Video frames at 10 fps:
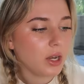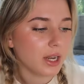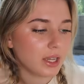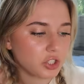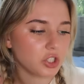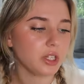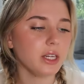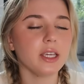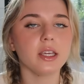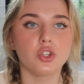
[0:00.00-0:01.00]
were
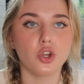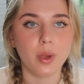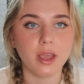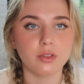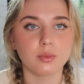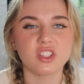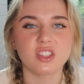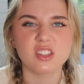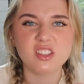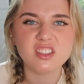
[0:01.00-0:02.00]
literally doing the most
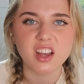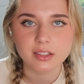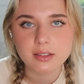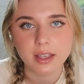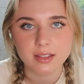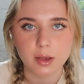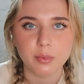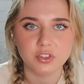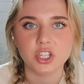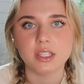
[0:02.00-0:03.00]
disgusting type
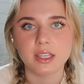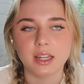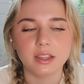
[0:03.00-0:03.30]
of cheating,